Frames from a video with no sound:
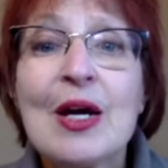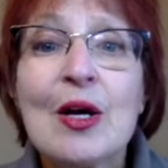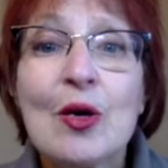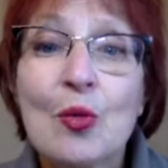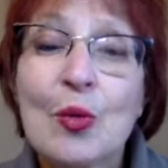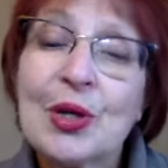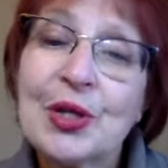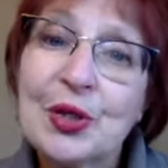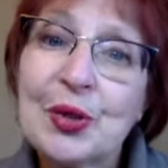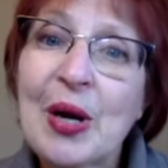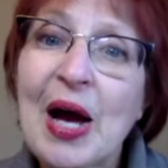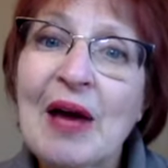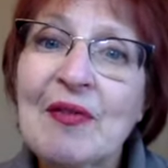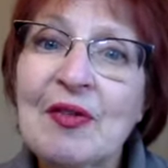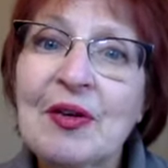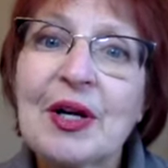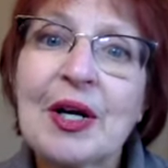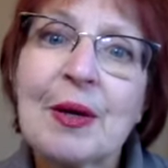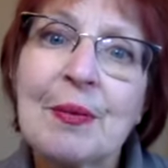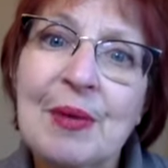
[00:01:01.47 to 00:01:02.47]
When you have
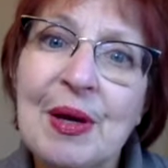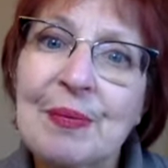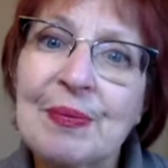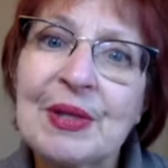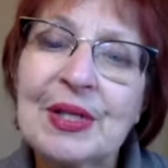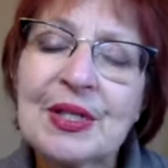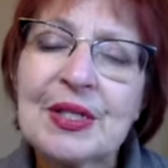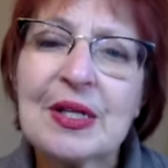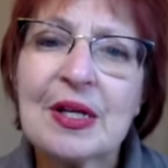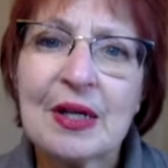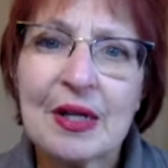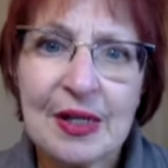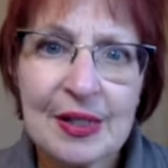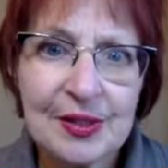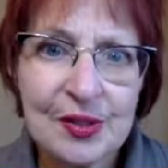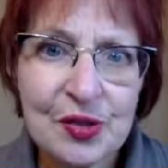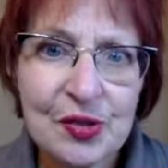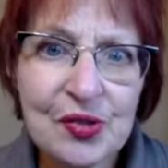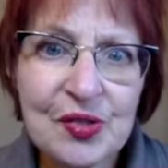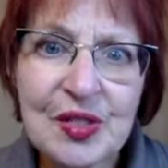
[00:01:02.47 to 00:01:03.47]
a commitment to
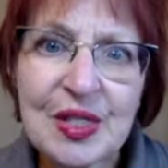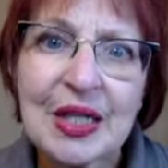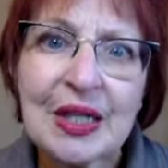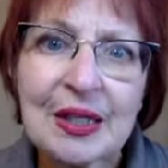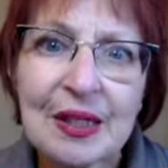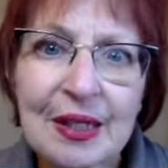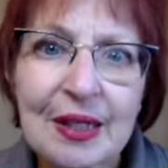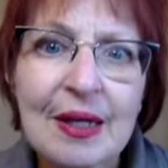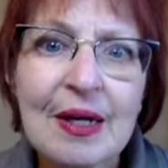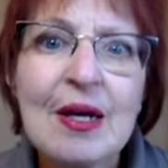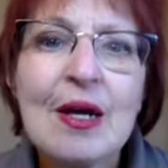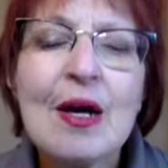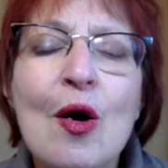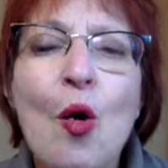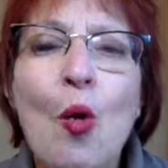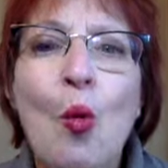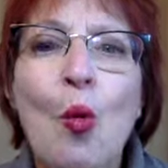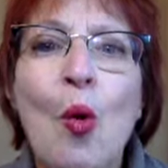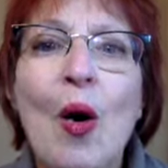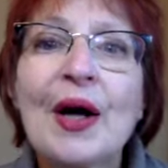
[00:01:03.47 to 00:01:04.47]
understanding
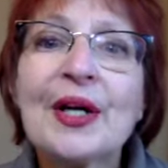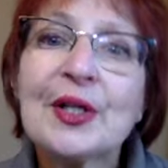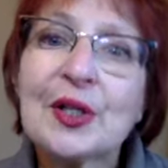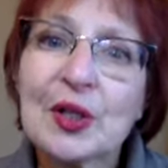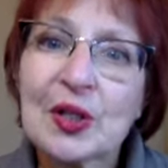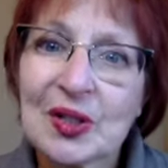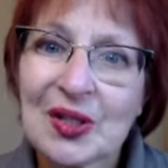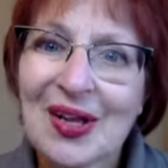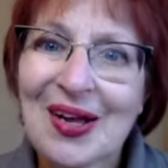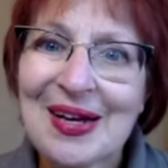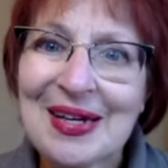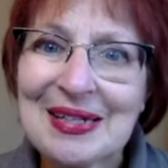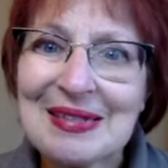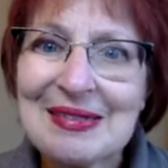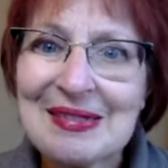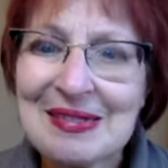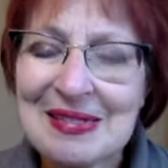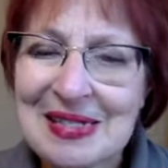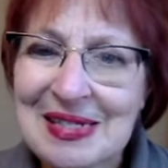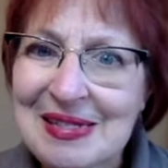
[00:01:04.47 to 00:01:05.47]
what your
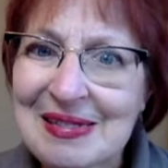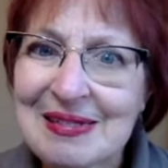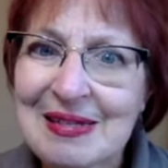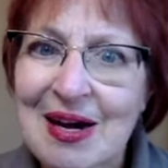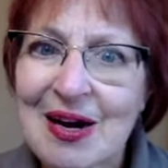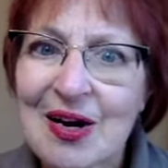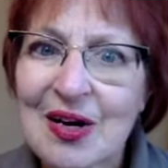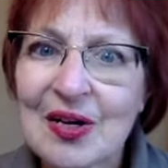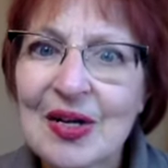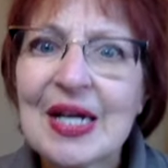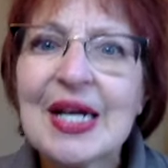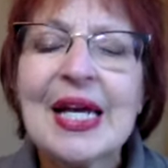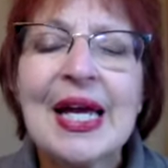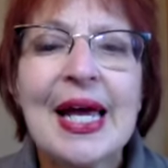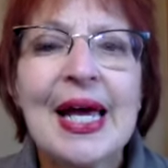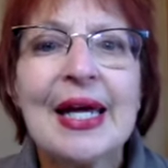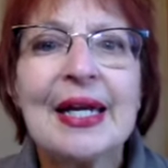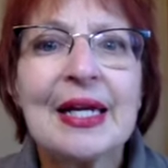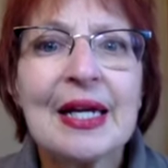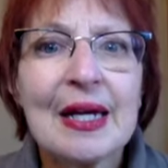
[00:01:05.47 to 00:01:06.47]
clients' needs are
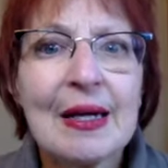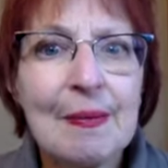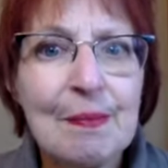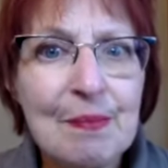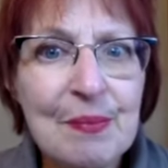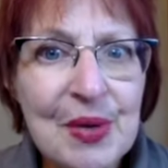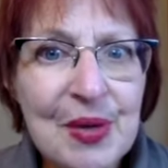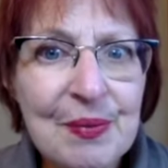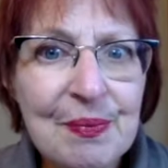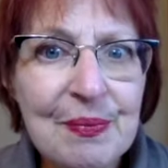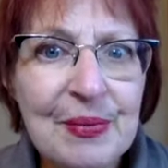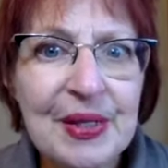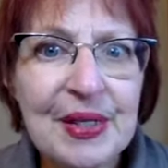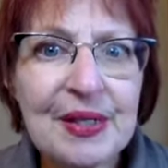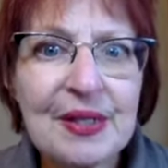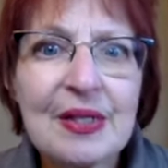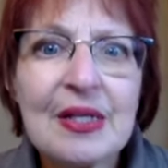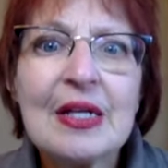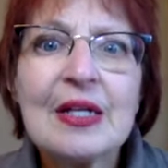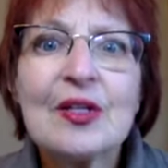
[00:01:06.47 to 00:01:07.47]
and a
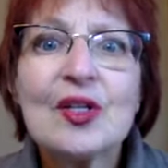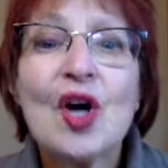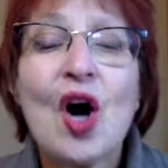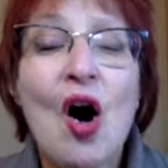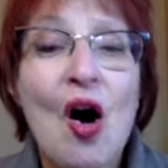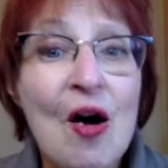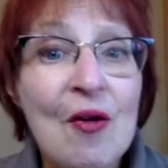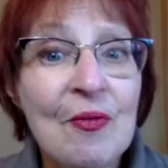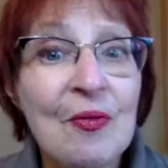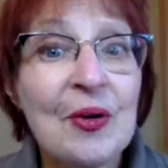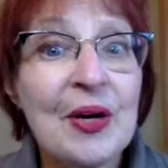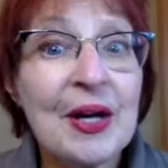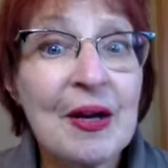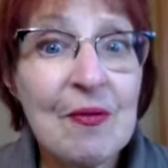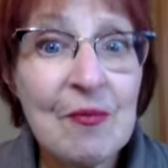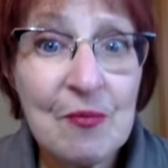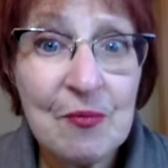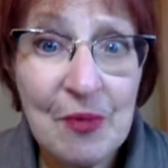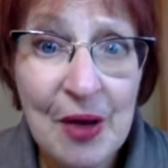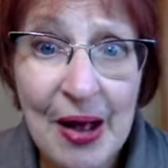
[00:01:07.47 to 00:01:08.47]
commitment to offering
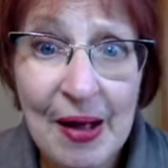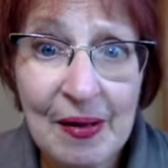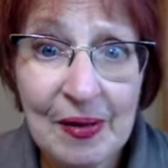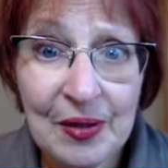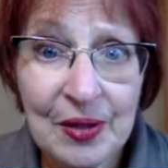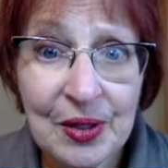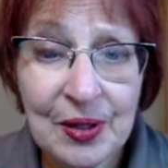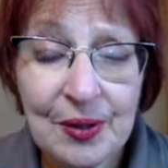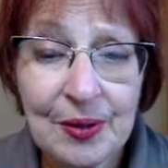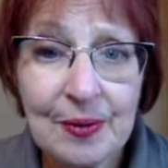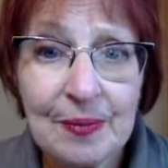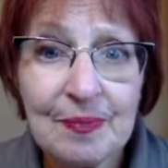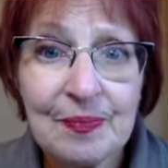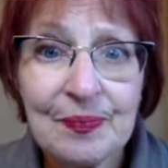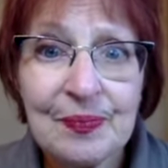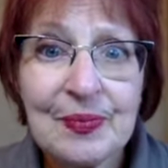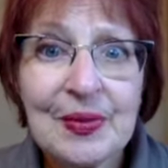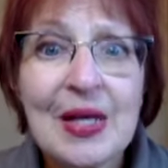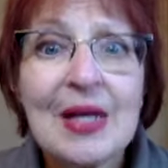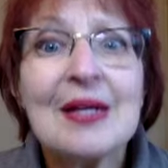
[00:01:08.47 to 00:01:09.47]
value,
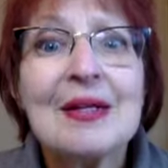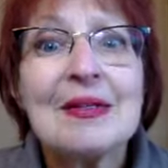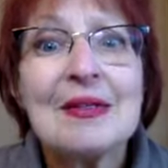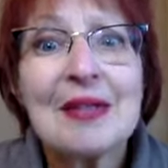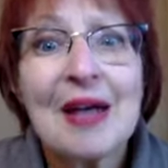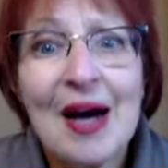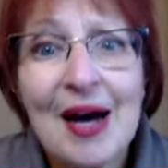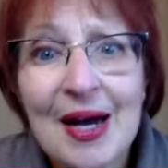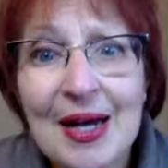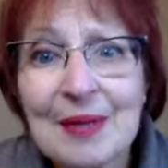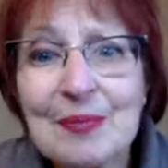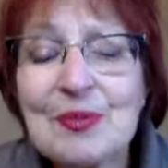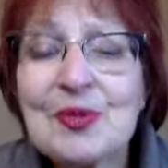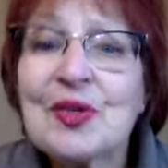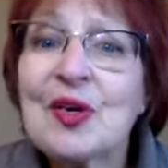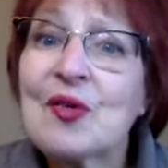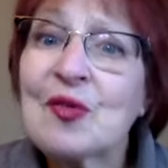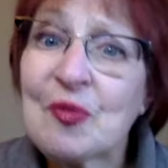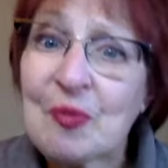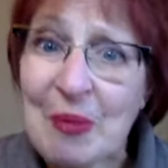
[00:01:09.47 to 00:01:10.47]
times
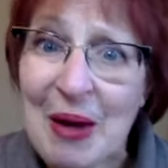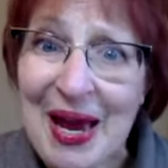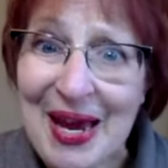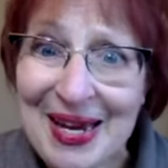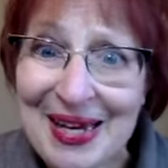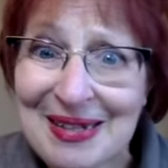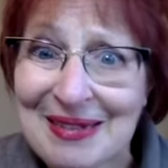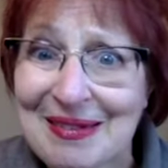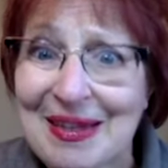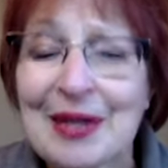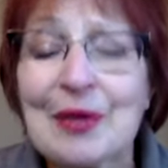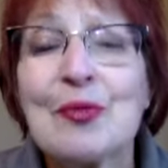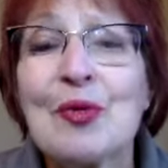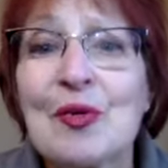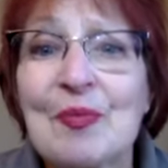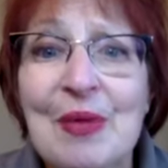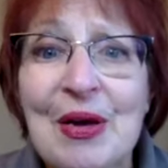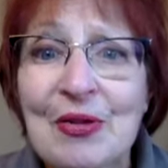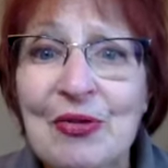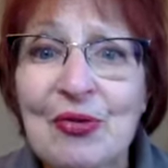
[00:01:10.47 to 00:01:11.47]
of pain like
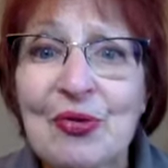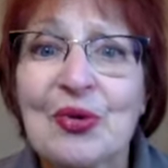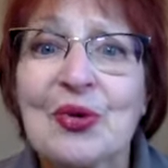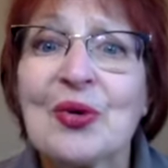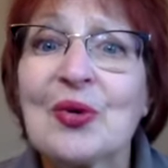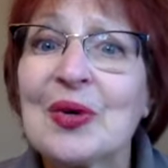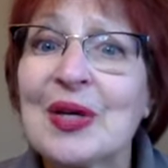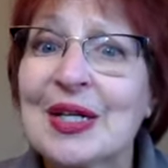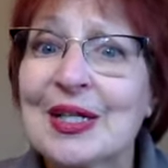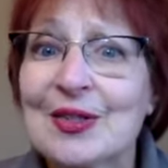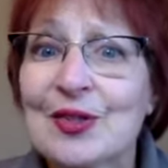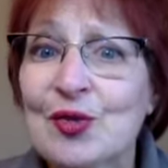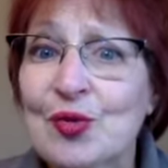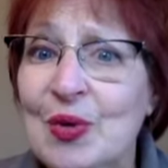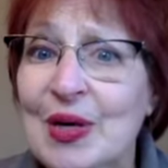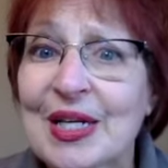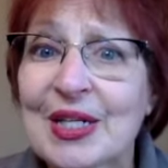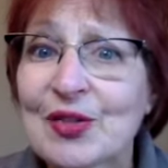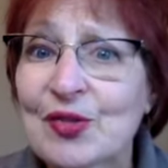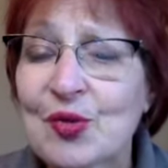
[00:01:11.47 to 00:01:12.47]
we've been through in
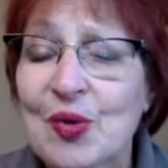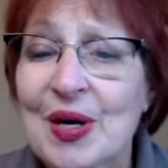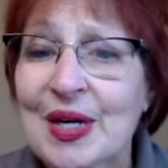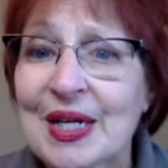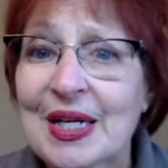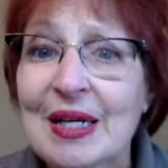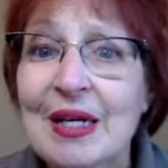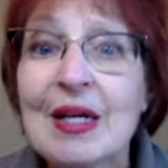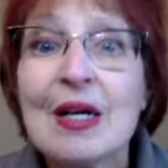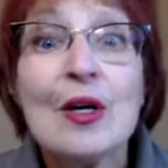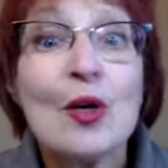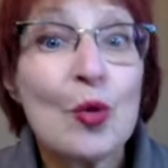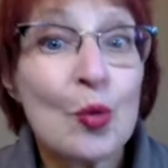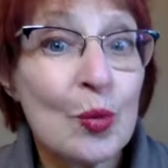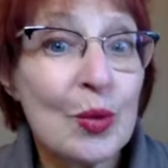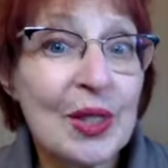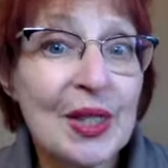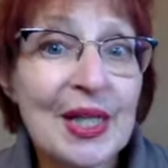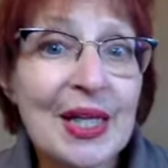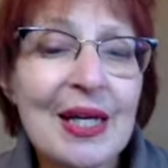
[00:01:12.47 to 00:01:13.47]
2020
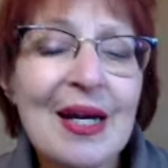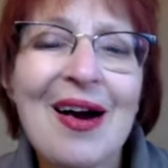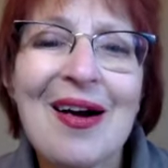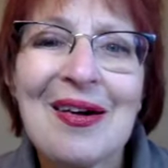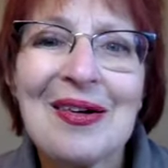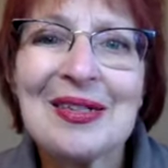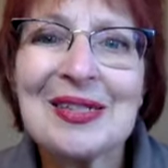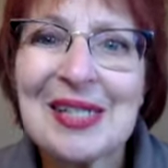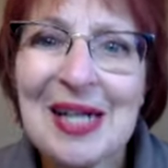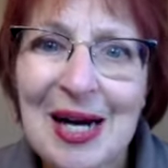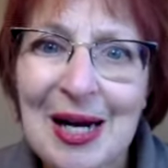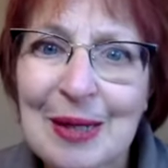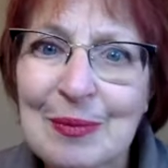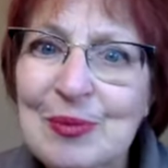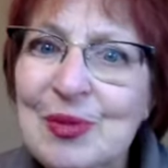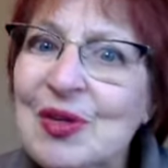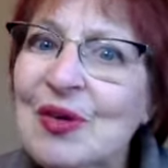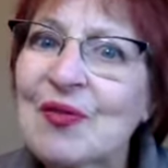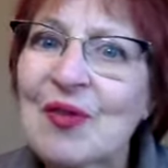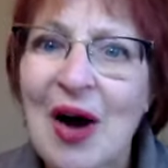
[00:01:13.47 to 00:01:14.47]
really are
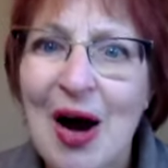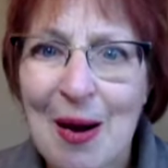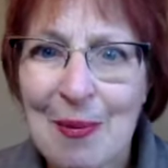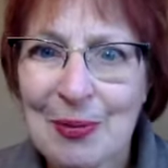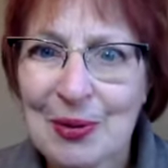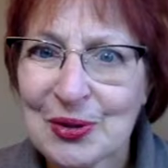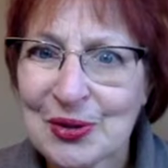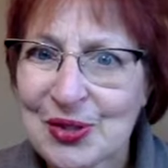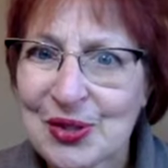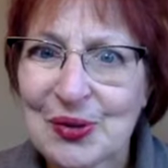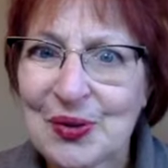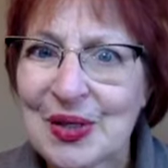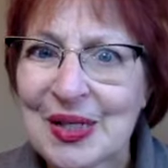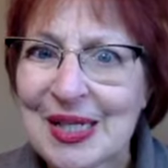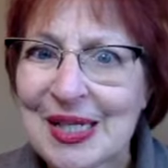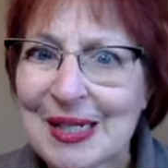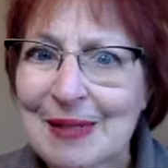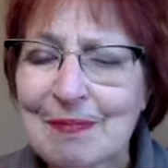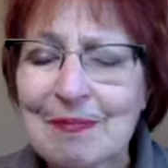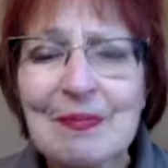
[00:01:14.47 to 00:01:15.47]
times of
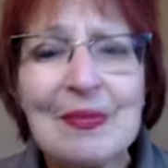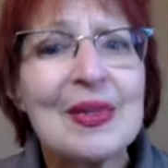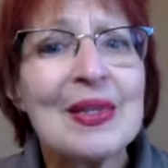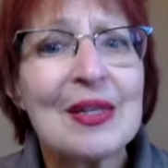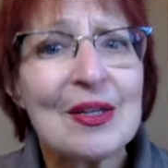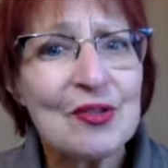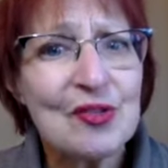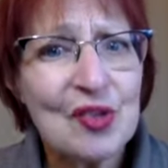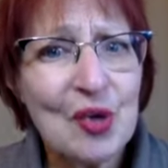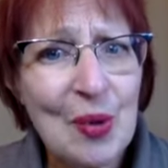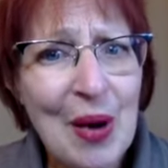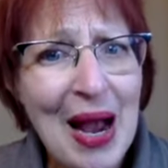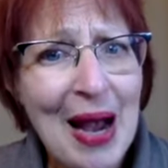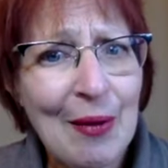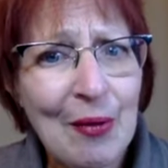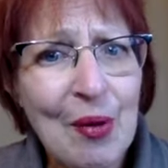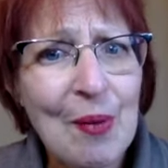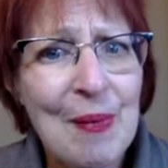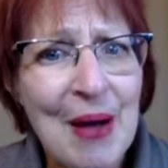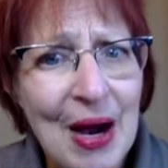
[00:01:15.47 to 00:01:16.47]
opportunity. So
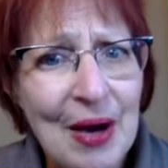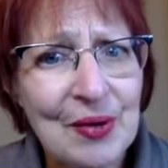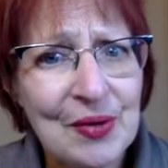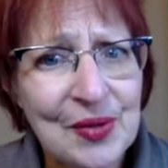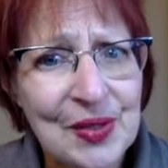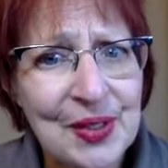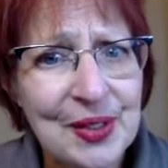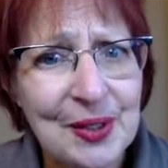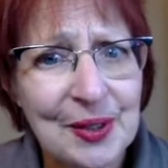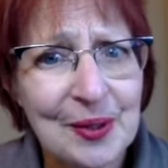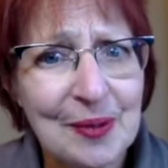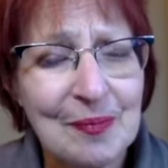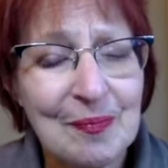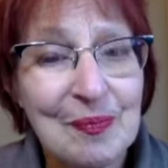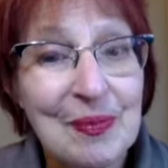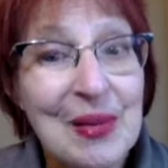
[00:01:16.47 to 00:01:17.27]
how about you?